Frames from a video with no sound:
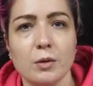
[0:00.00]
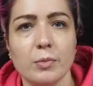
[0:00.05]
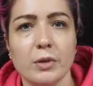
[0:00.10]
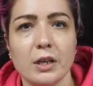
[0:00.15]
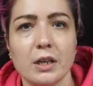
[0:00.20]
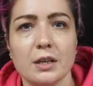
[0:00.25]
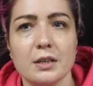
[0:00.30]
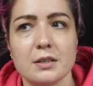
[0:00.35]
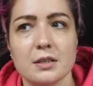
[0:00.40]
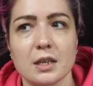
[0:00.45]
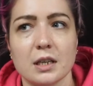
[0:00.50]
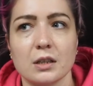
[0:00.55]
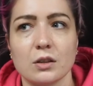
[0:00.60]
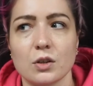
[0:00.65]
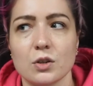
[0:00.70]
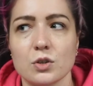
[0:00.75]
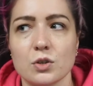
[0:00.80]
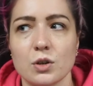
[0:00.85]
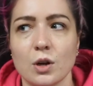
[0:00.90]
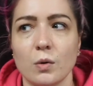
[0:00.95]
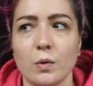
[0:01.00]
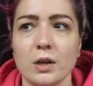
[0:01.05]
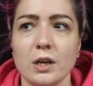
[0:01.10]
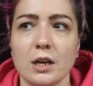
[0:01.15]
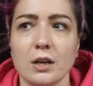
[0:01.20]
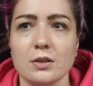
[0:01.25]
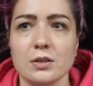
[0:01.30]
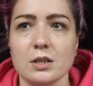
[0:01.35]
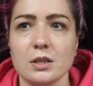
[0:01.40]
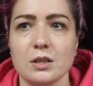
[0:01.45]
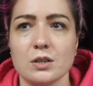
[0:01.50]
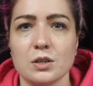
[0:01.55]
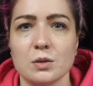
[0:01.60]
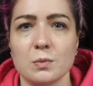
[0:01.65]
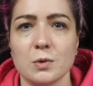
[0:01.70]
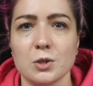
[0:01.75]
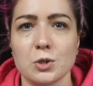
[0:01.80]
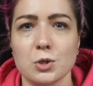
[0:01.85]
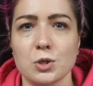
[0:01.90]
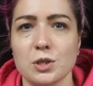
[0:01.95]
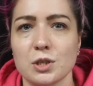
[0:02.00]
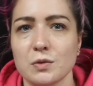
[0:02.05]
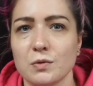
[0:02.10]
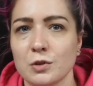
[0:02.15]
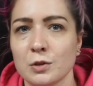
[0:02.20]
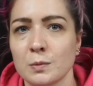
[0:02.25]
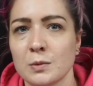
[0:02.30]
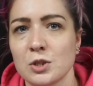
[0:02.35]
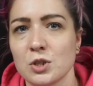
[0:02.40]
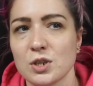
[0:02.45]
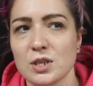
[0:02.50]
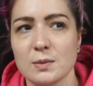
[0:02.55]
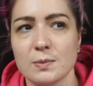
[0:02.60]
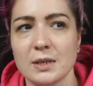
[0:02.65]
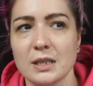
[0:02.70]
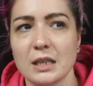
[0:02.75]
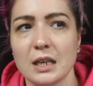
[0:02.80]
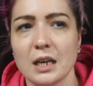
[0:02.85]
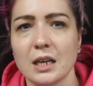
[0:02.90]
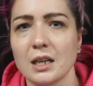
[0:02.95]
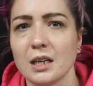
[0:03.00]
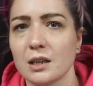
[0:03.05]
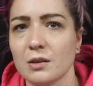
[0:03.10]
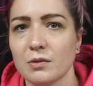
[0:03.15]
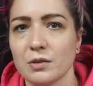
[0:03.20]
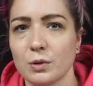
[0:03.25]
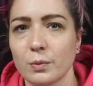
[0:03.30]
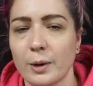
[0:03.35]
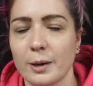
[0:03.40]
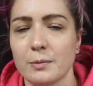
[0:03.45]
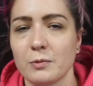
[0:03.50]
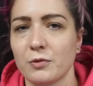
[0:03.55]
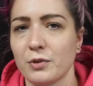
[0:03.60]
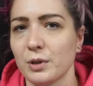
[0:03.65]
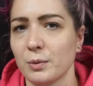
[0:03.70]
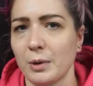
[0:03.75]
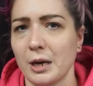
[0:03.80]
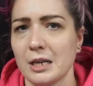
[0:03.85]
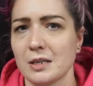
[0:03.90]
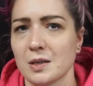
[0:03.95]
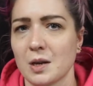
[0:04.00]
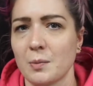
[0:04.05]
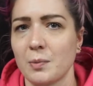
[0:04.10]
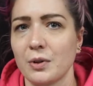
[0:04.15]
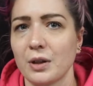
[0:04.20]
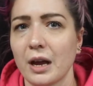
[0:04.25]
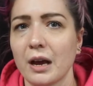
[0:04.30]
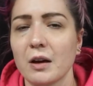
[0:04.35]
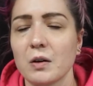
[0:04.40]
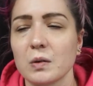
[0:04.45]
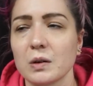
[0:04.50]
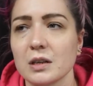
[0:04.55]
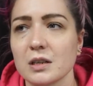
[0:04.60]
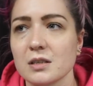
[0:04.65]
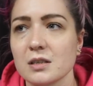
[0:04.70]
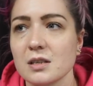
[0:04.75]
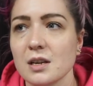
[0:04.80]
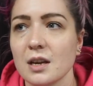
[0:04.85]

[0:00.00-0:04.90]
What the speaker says: Because there's no one else in this emergency room and she's been laying here for the past couple hours.